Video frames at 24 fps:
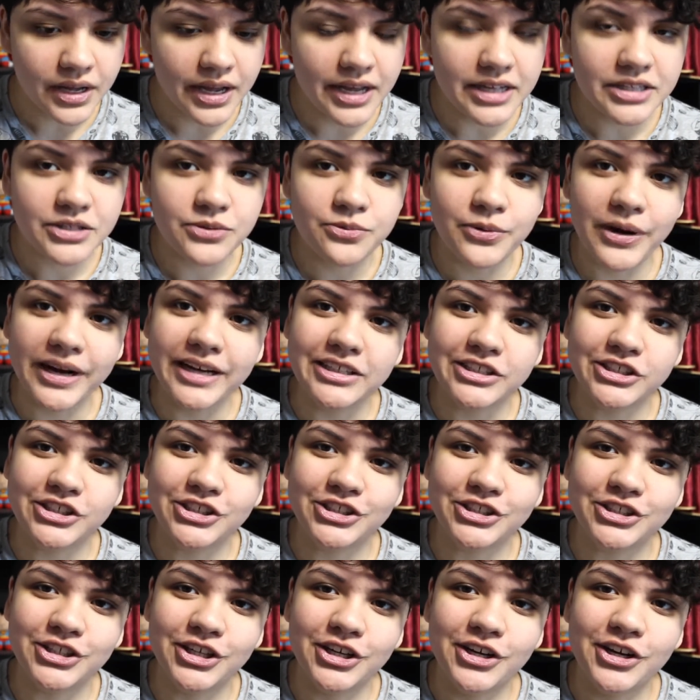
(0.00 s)
It's
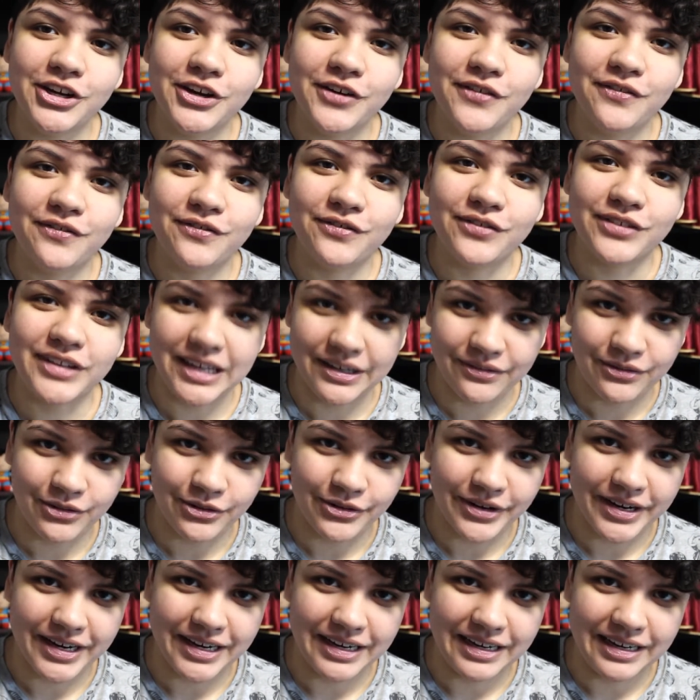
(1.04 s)
ranch
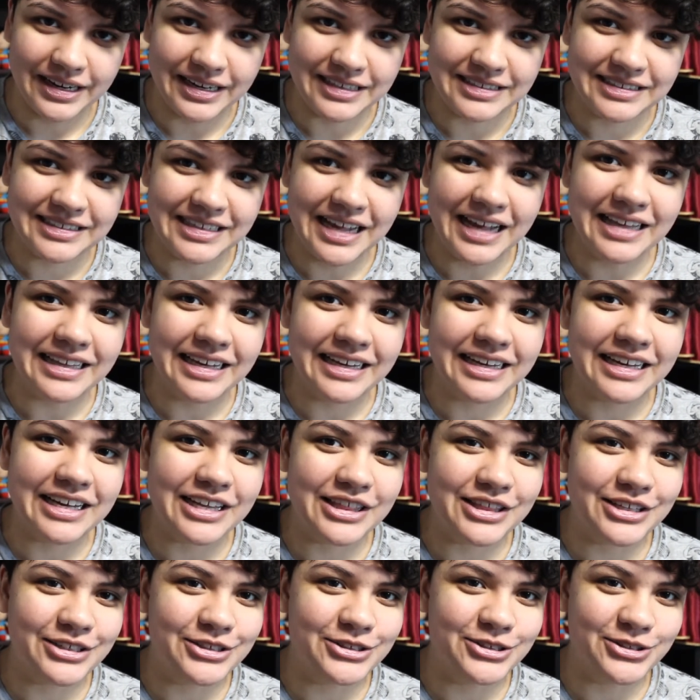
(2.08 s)
flavoring. It's not
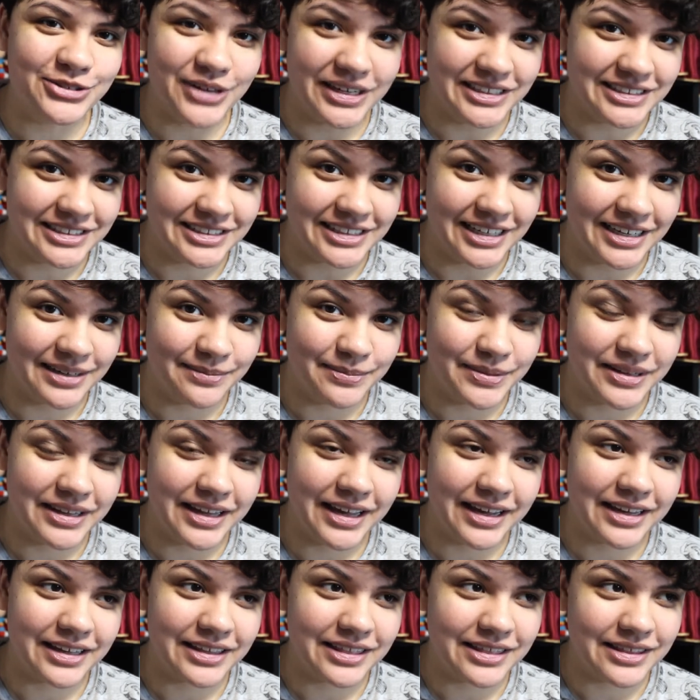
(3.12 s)
like the dressing, but
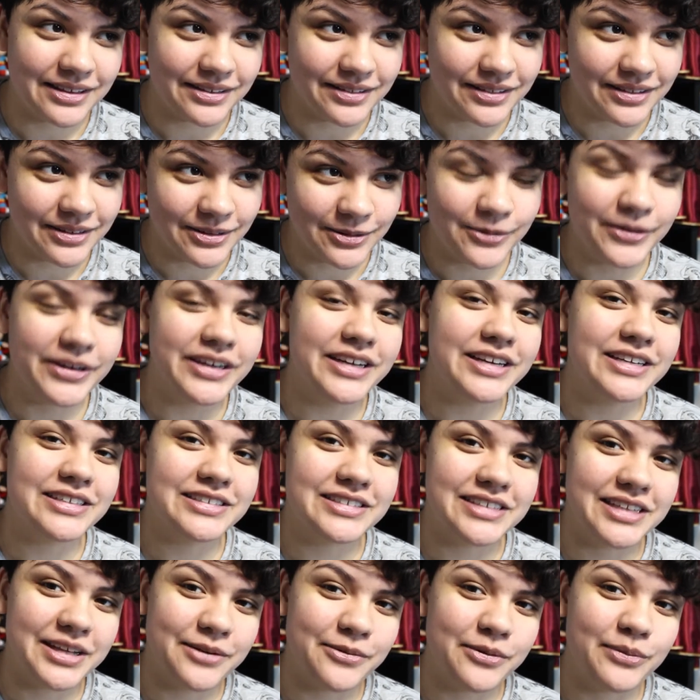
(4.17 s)
like the
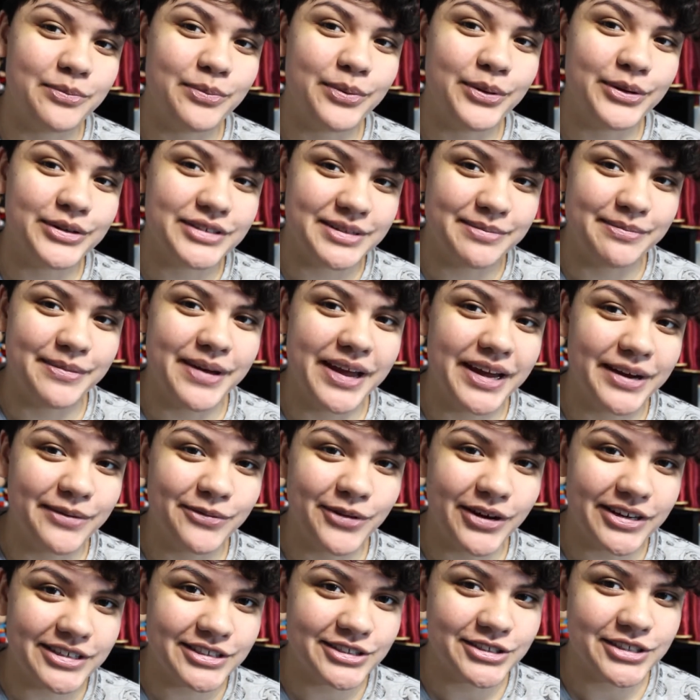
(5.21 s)
ingredients they would put to make
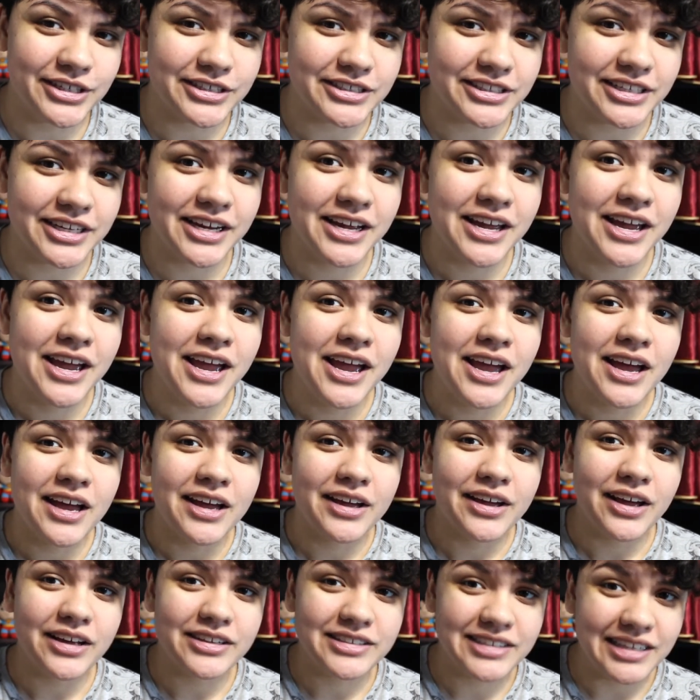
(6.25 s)
ranch dressing.
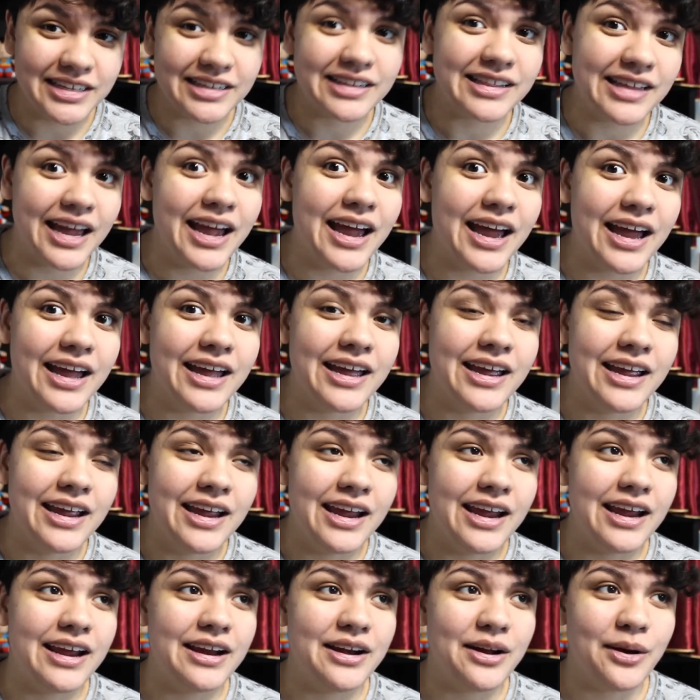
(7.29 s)
I take that
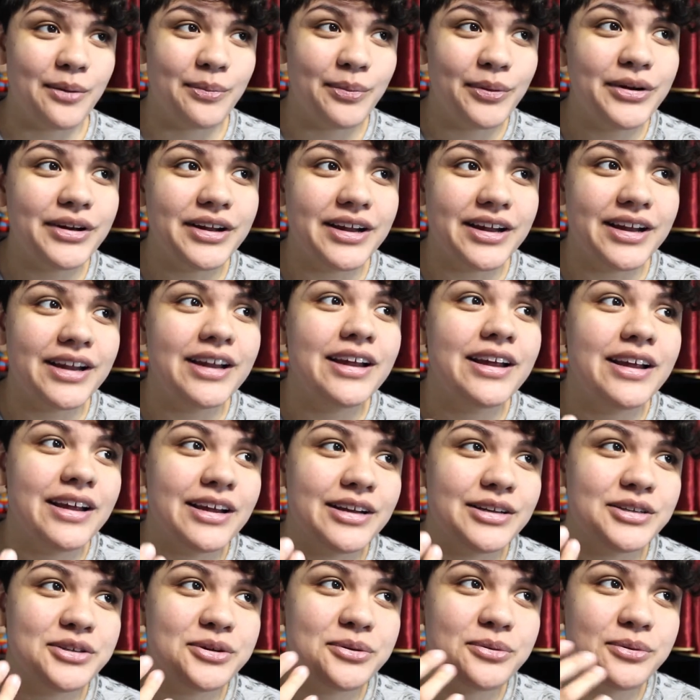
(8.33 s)
and I'll put it
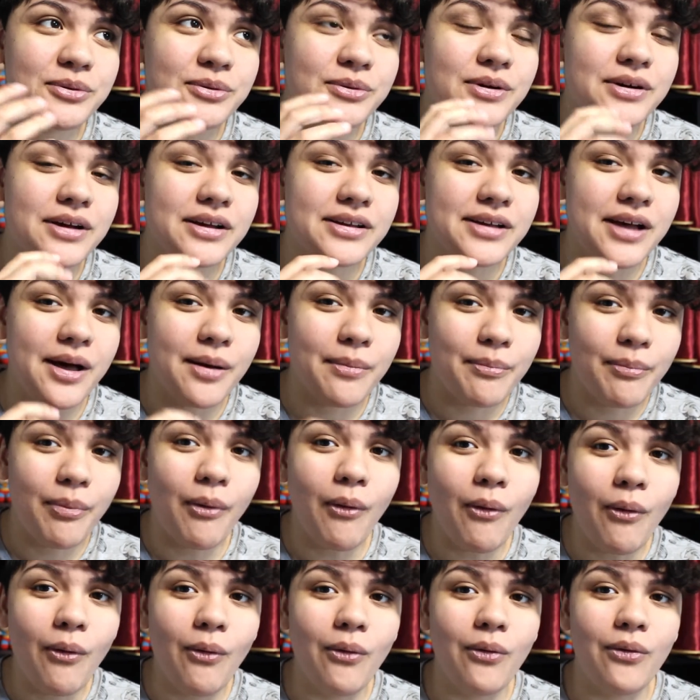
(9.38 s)
into a
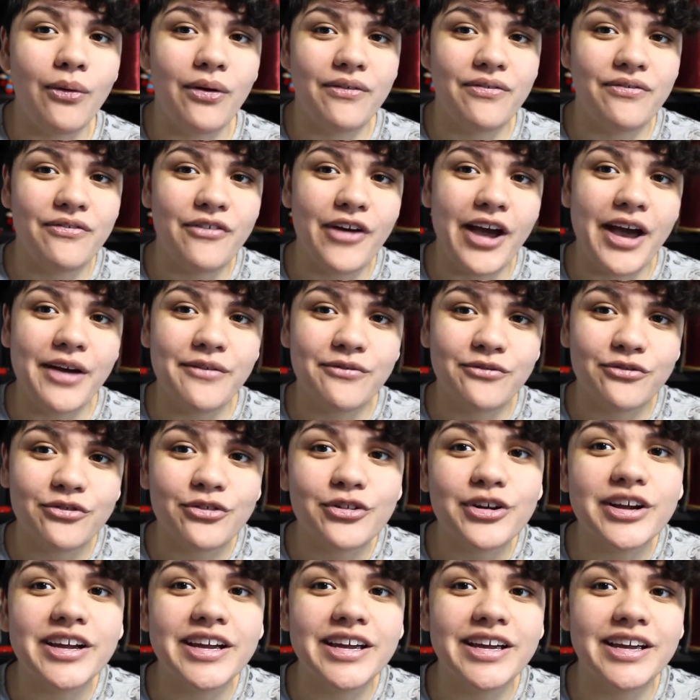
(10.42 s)
bowl of
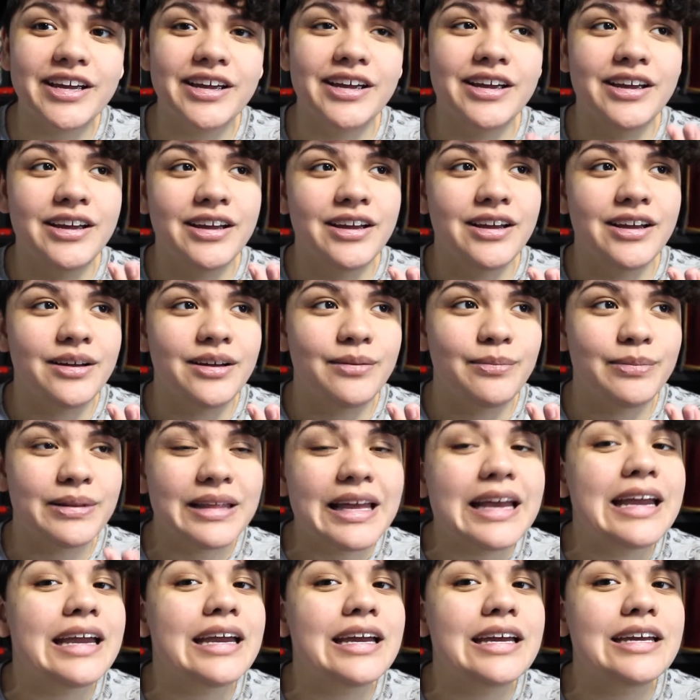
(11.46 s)
fat-free
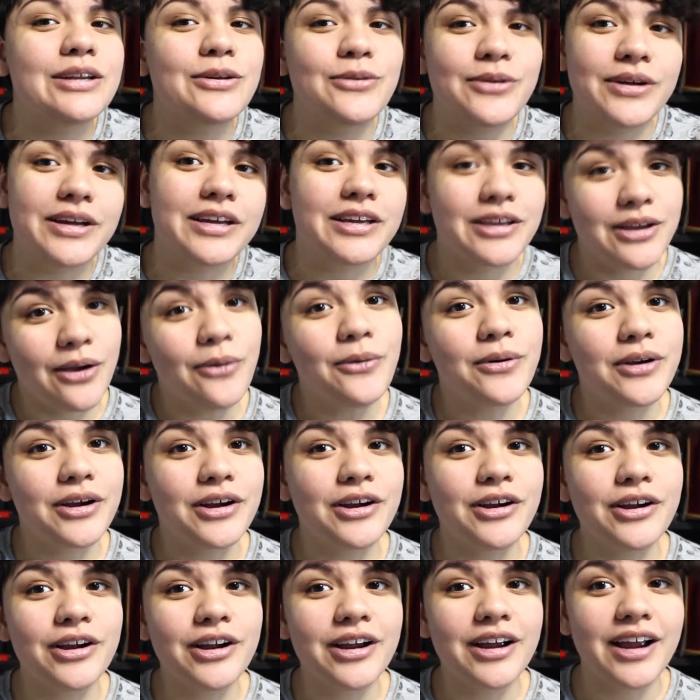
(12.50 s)
plain Greek
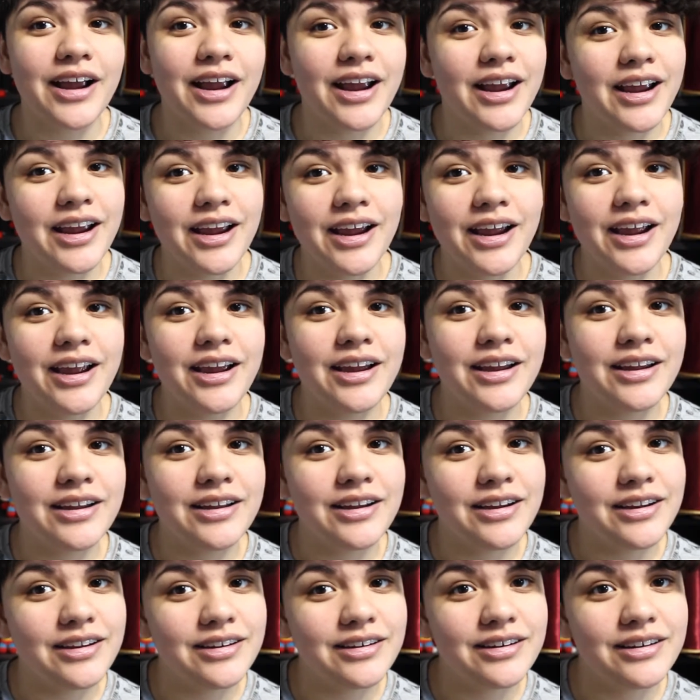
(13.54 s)
yogurt,
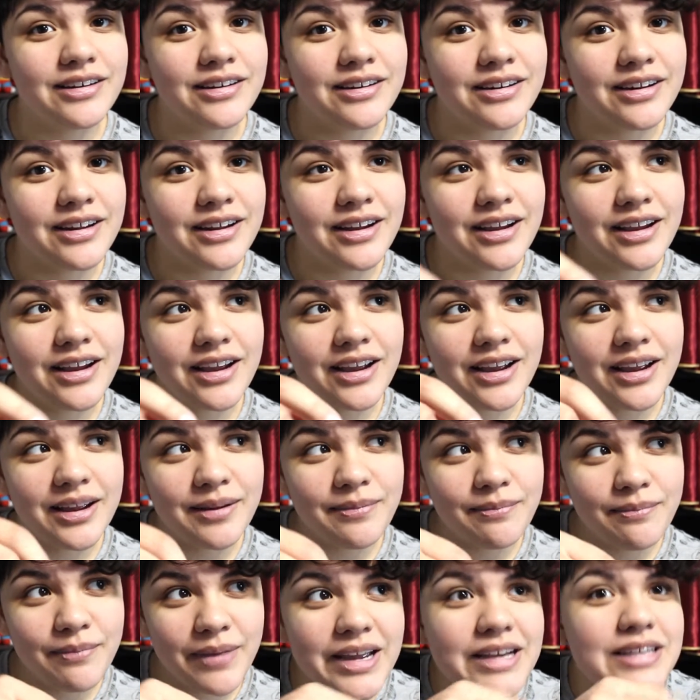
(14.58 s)
and
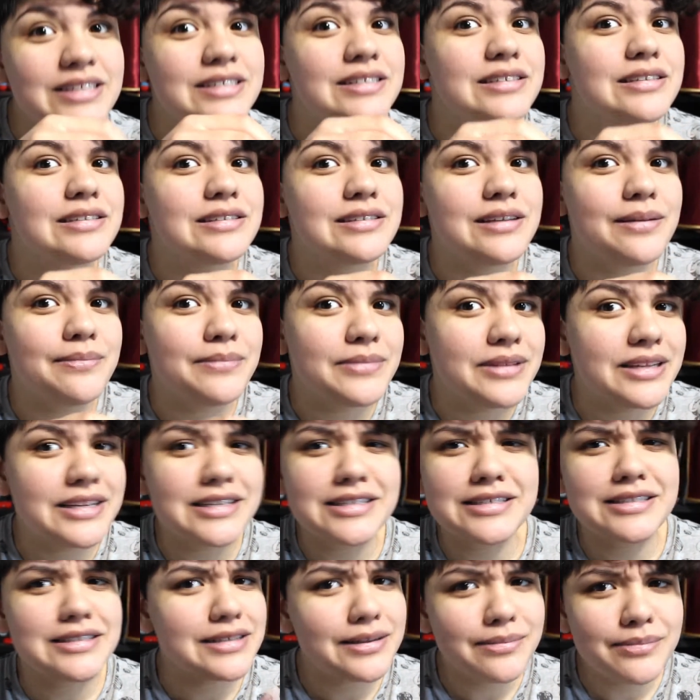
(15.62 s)
it makes
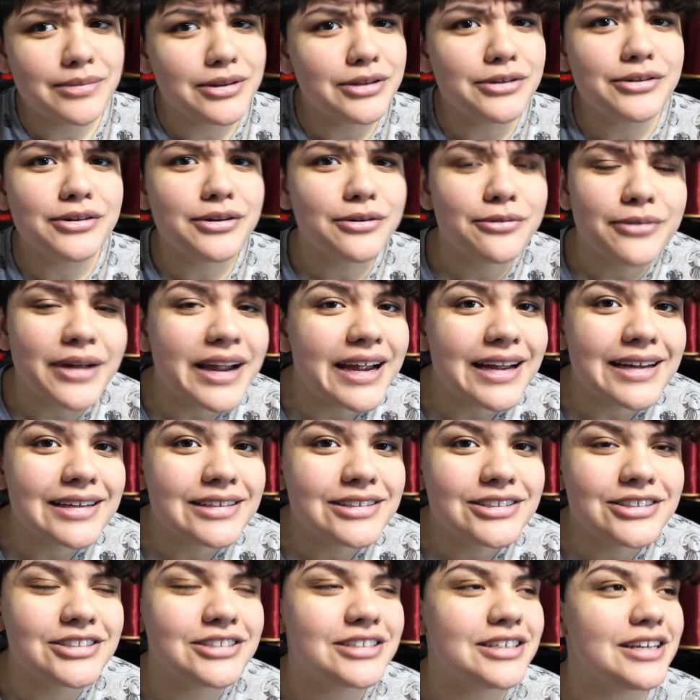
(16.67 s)
something similar to
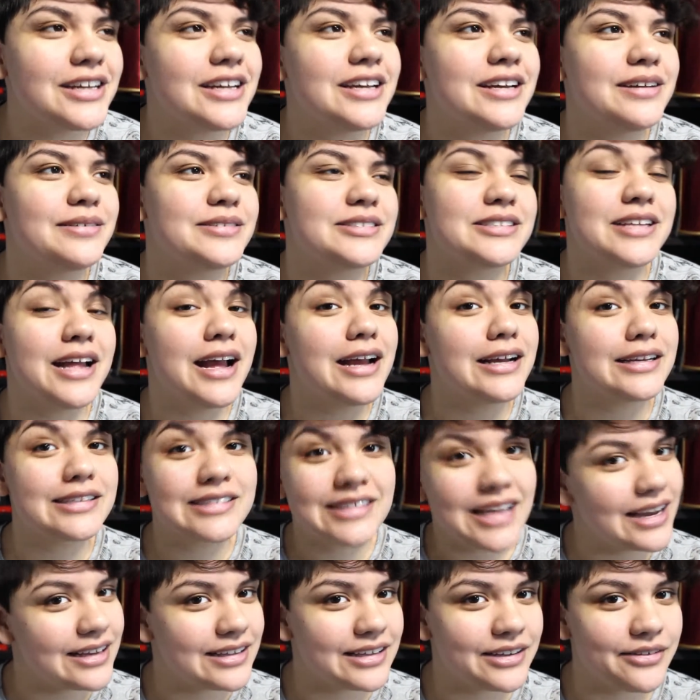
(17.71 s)
ranch. And it's not
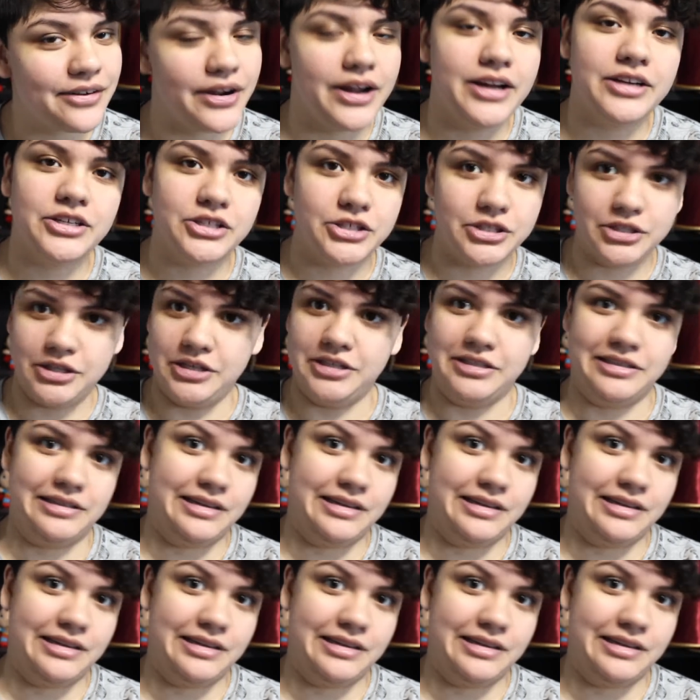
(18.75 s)
exactly ranch.